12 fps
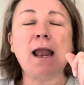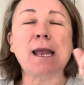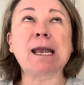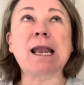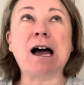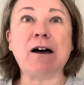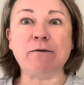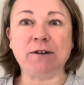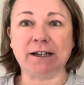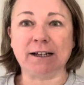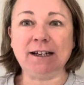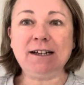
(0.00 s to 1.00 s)
Loved
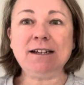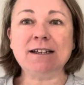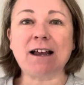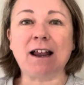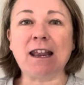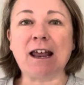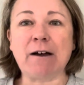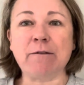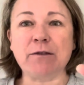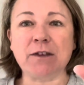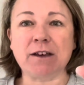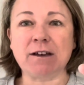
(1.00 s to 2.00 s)
it. I
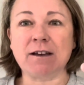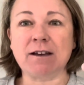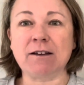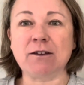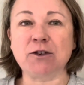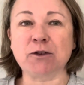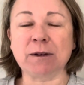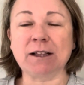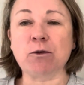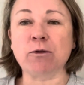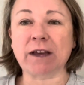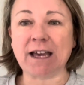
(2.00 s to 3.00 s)
love doing
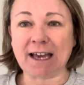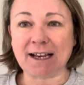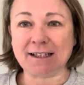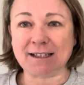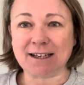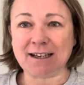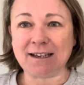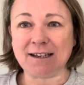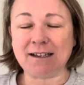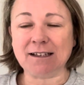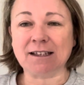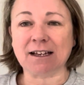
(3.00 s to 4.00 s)
all the
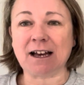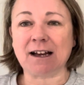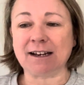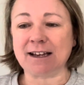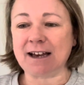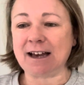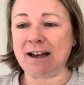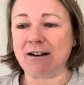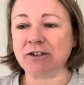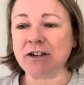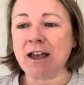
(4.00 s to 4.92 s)
hexies, the cutting out,